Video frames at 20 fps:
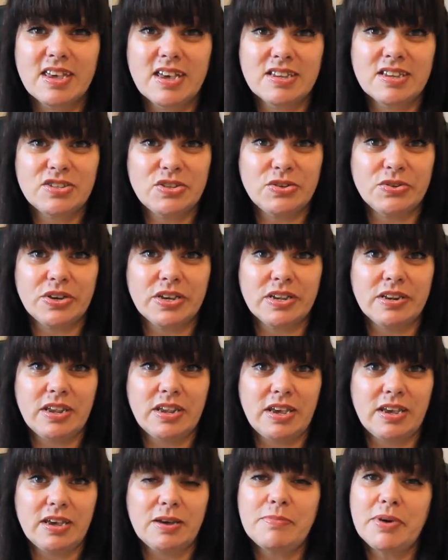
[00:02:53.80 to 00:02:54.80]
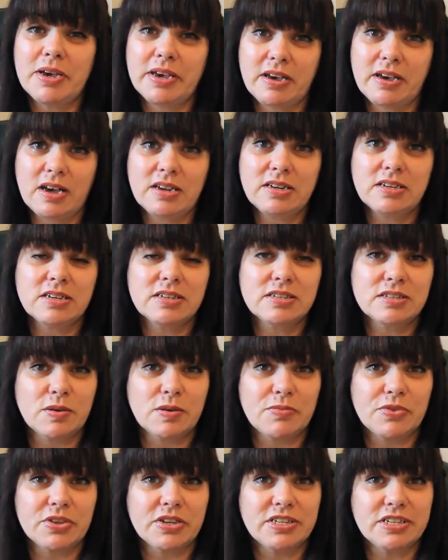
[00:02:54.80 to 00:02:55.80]
as you can hear, my cat has
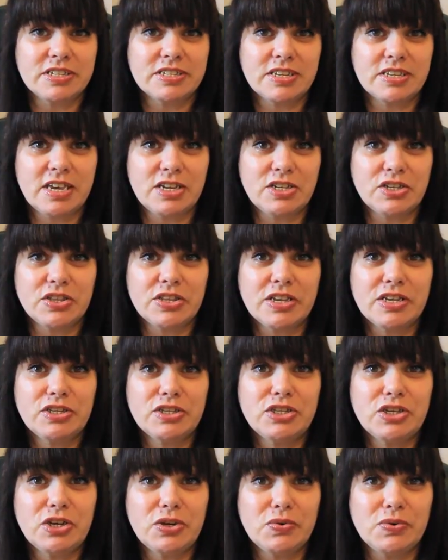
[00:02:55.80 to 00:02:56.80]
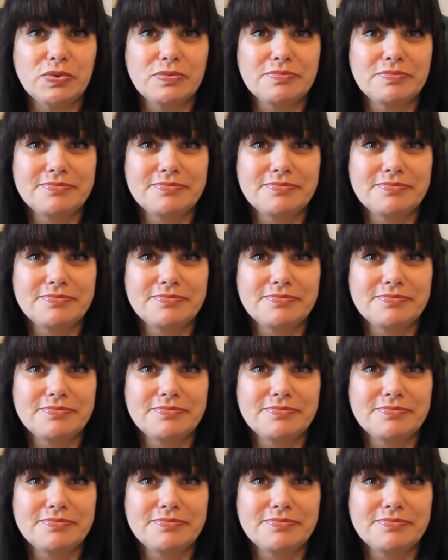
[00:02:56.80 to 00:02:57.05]
something to say to that too.